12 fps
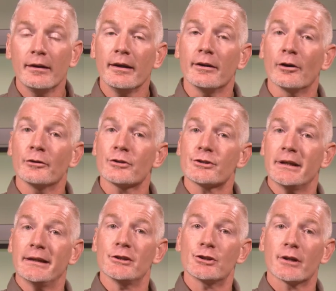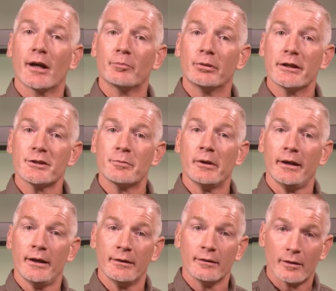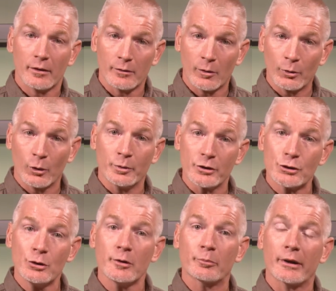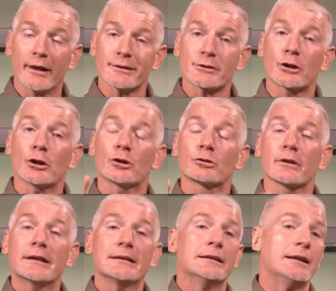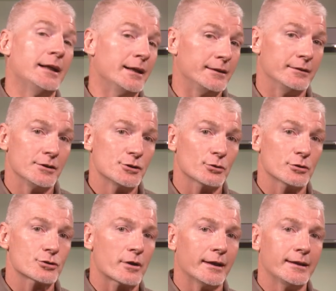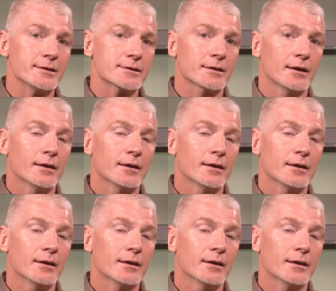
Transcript: and understanding shot placement and appropriate shooting practice can greatly aid in these short trackings.